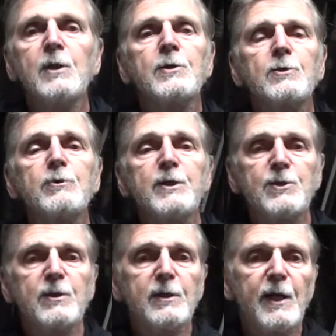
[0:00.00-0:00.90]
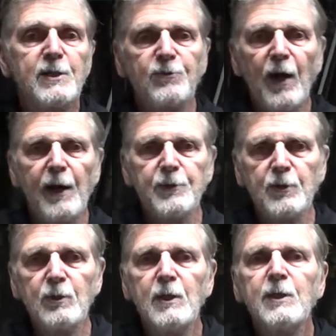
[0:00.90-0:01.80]
The reason it has
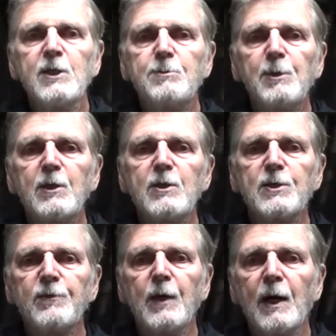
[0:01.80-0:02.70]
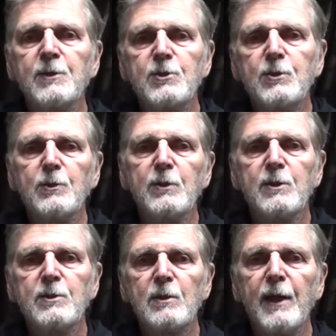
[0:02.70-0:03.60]
value is because of honest
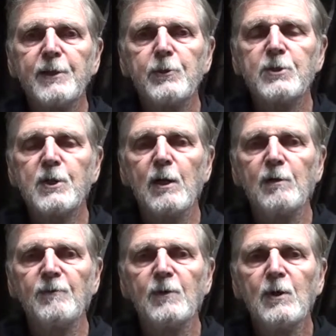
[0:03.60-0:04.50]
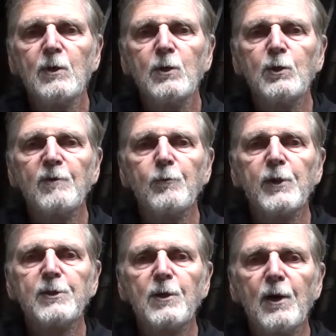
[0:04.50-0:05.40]
students like yourself who have
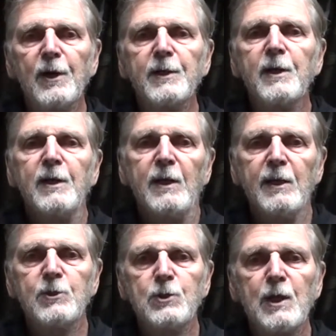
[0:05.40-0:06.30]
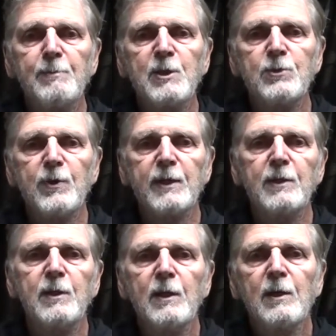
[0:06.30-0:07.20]
worked hard and
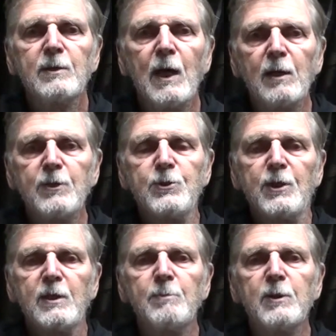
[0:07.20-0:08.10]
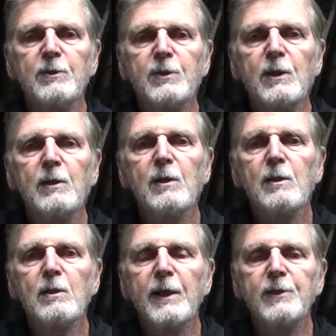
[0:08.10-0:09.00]
demonstrated knowledge and ability
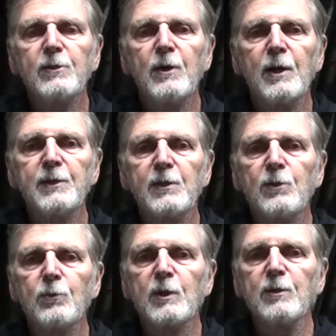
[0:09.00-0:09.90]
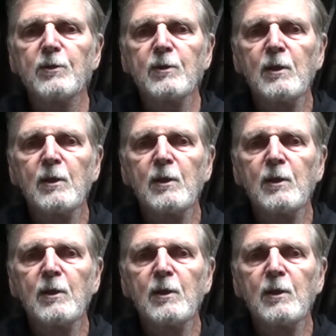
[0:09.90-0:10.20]
later on in the world.